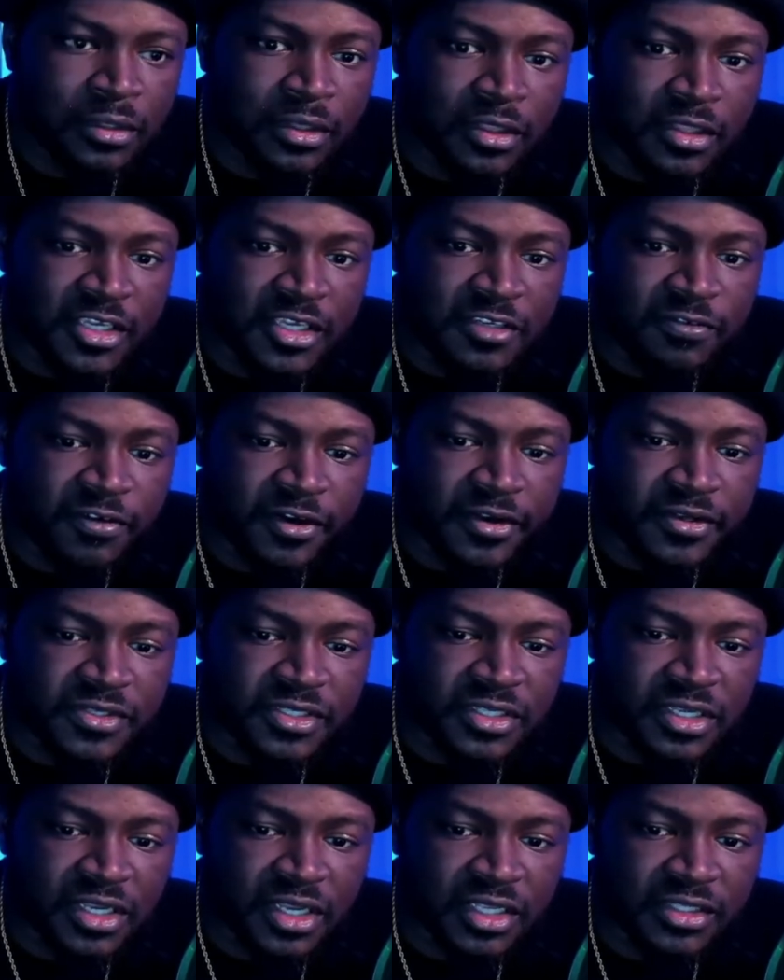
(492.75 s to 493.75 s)
These fragrances,
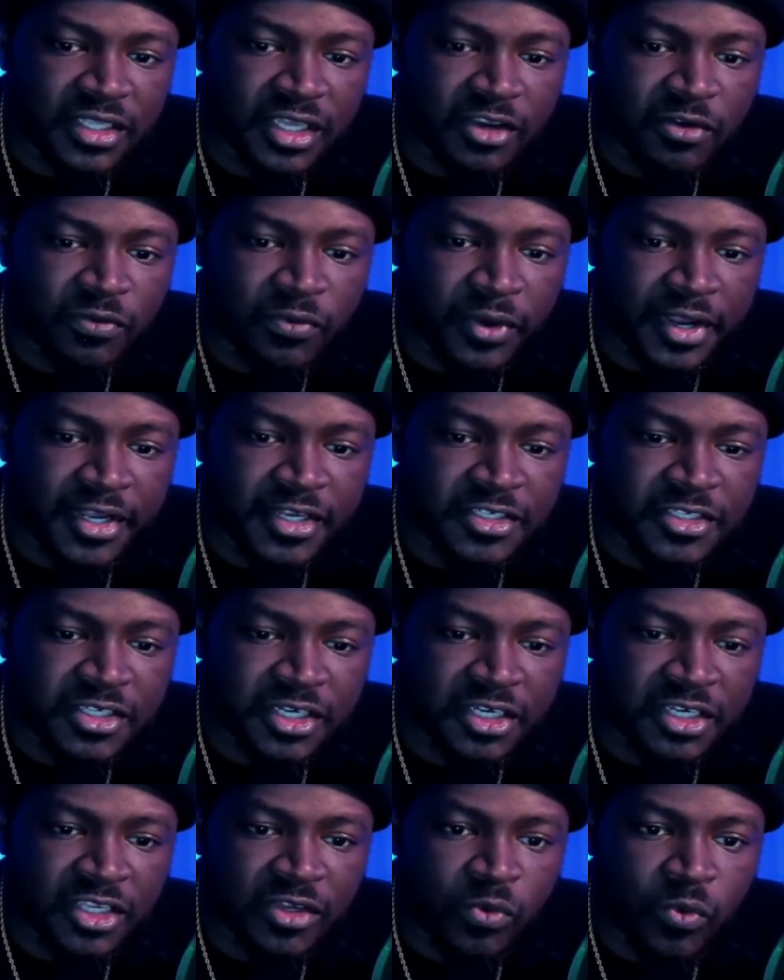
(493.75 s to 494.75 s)
like, they range
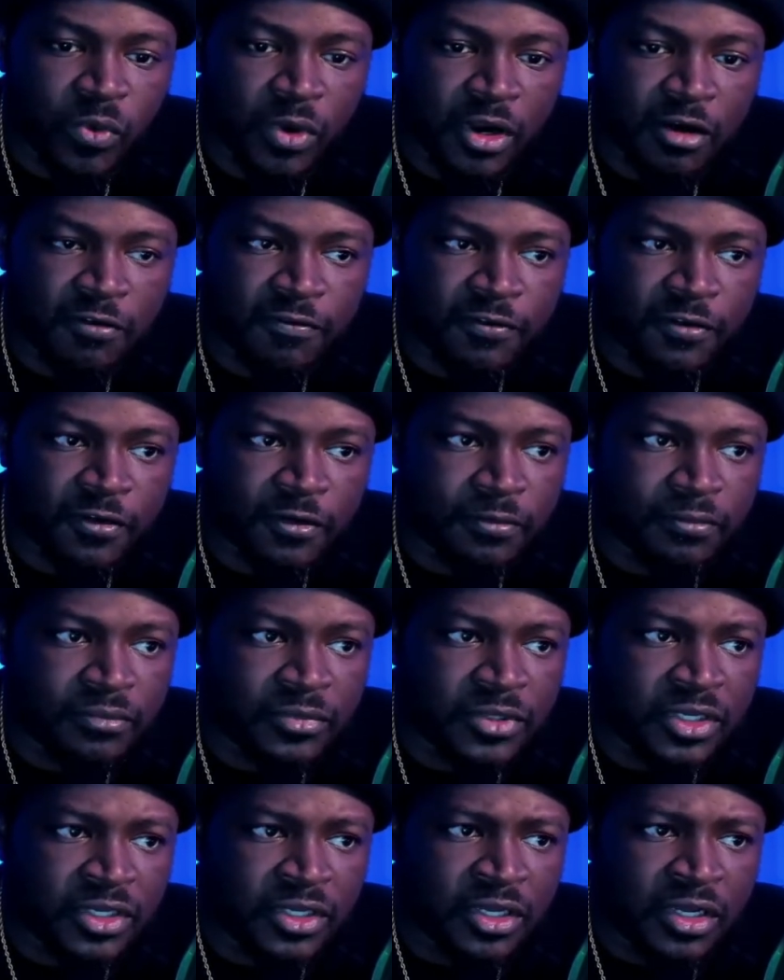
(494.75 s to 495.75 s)
anywhere from
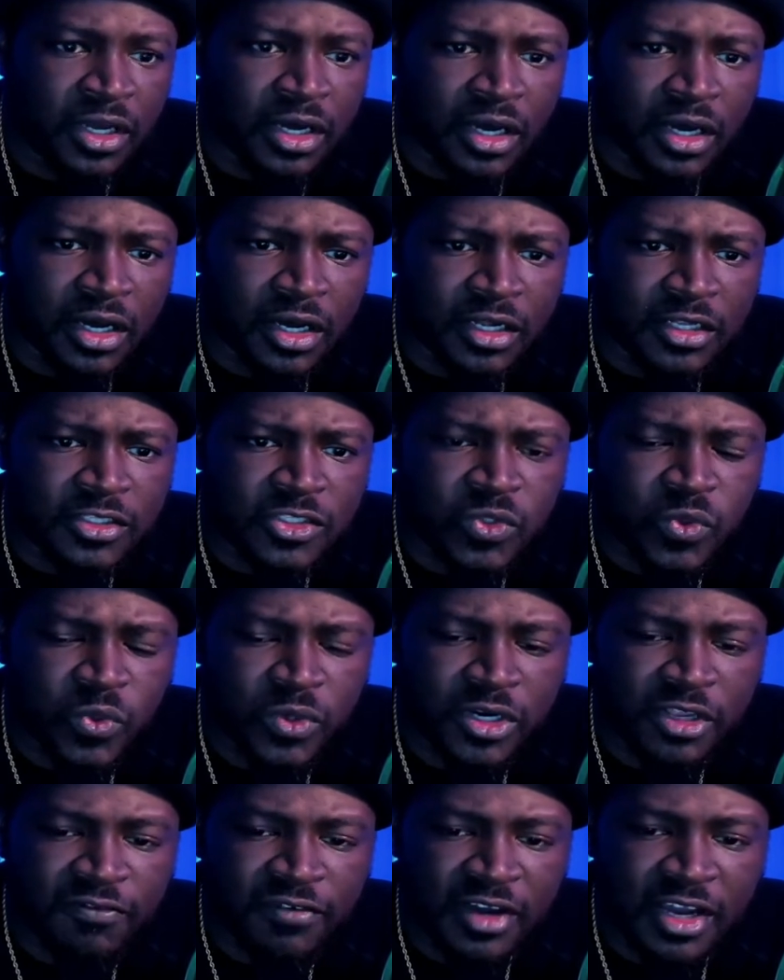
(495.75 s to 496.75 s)

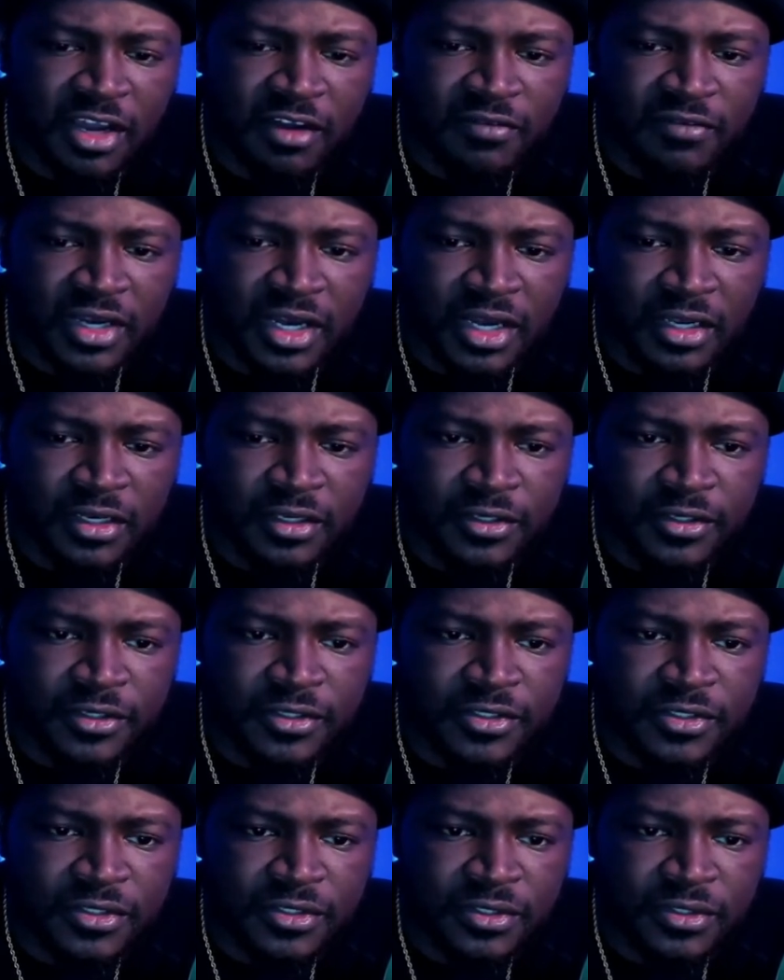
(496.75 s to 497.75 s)

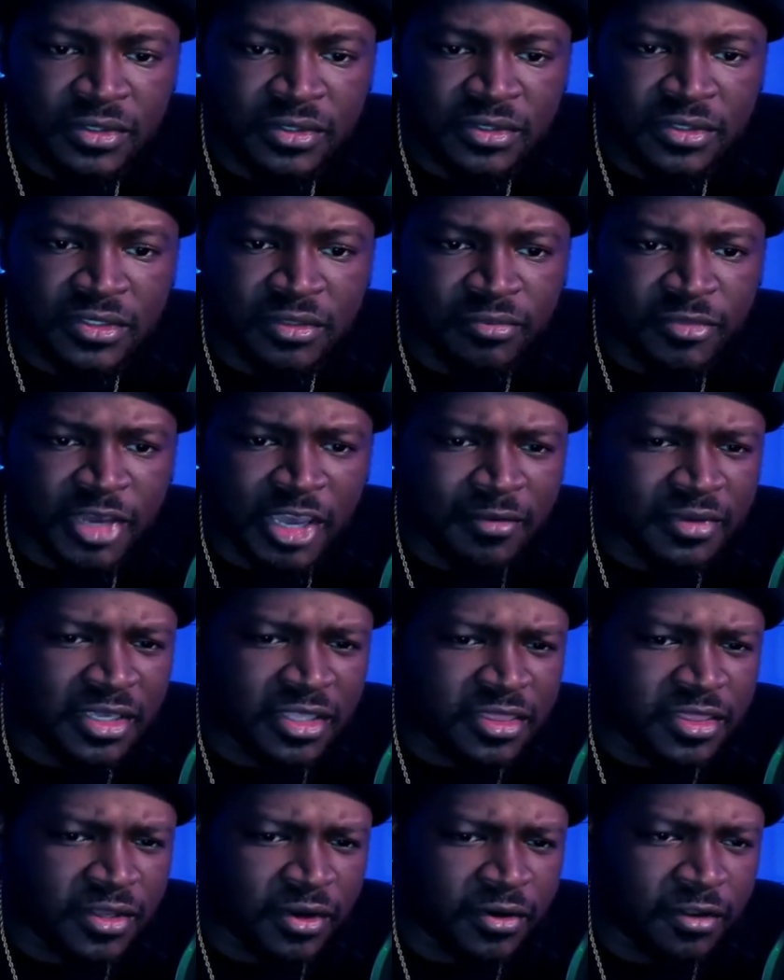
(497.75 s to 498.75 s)
$25 to maybe
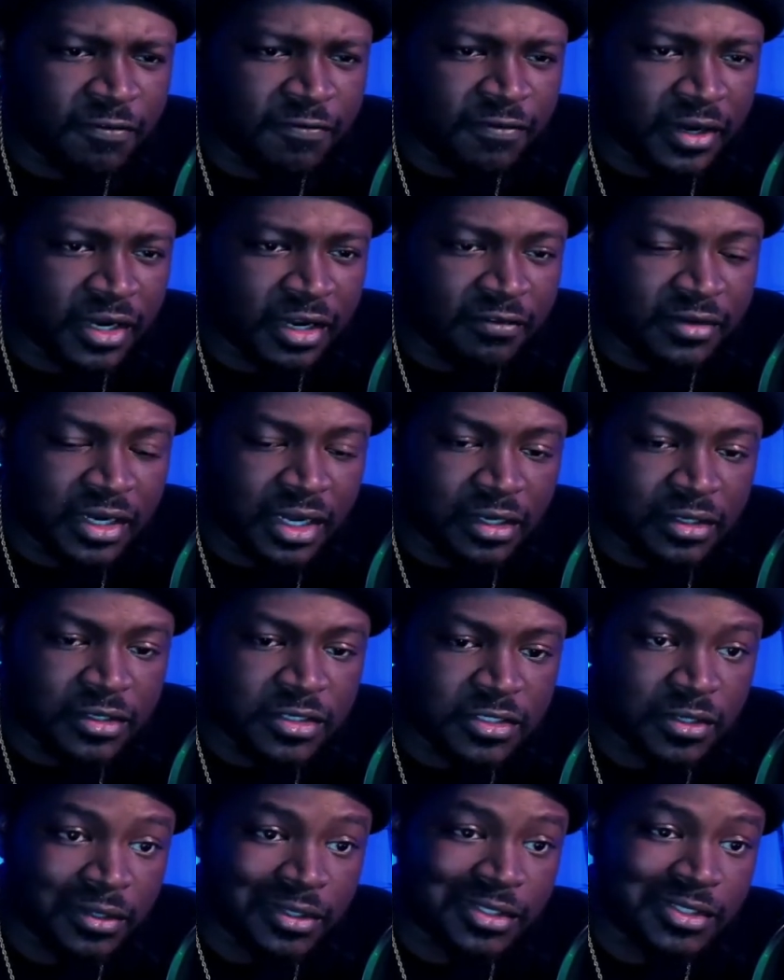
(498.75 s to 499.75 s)
$35,
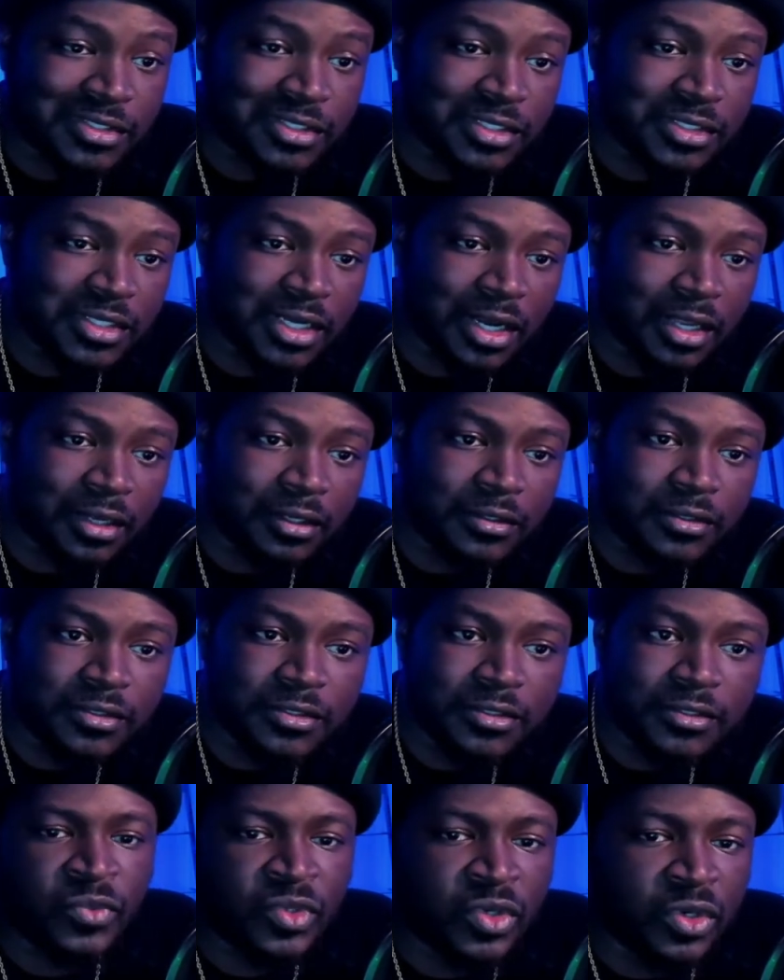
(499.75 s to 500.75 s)
$36.